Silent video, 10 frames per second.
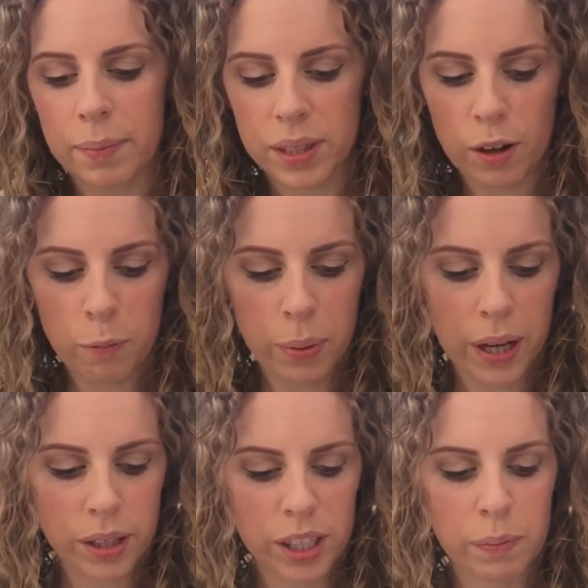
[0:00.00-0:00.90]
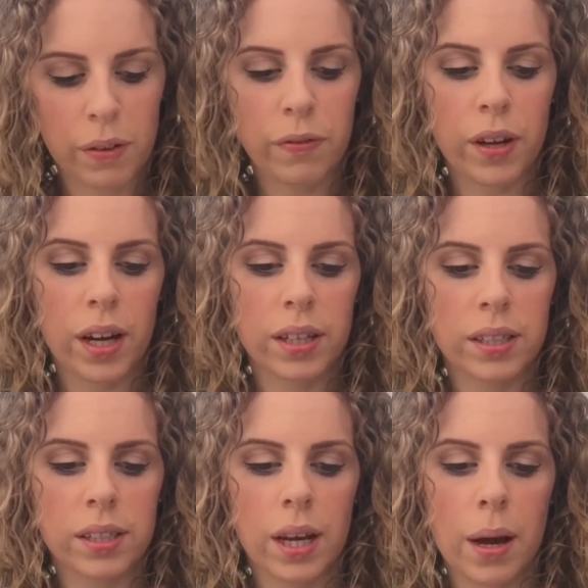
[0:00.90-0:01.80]
So I've purchased my
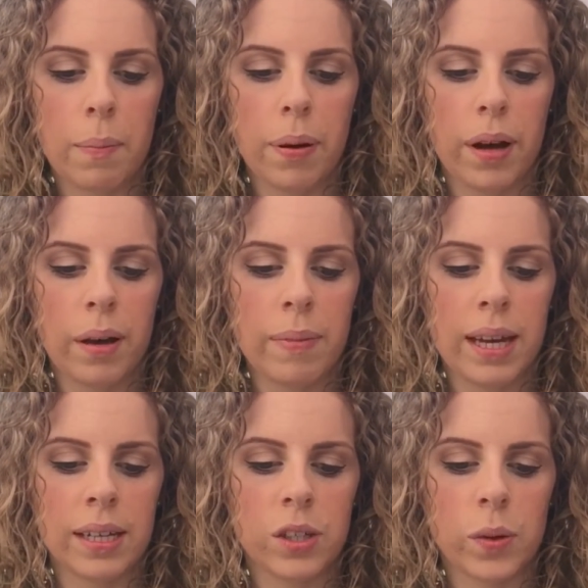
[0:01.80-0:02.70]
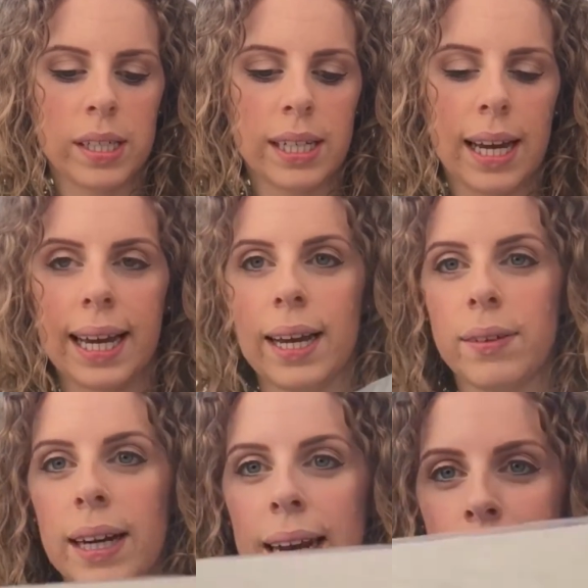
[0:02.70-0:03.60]
first Permin 28
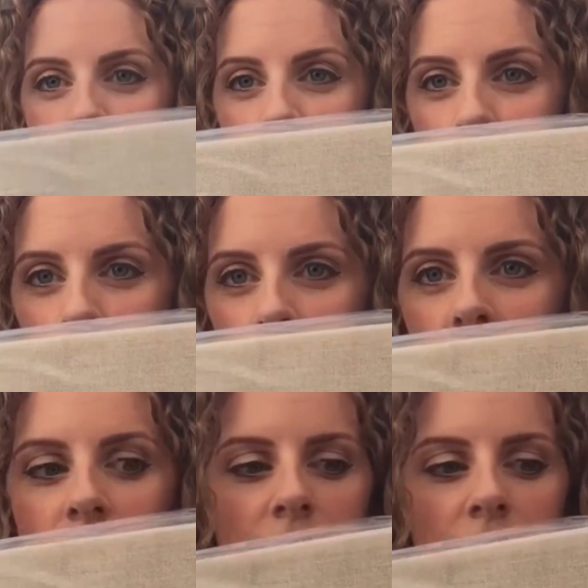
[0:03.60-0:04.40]
count lamb's wool,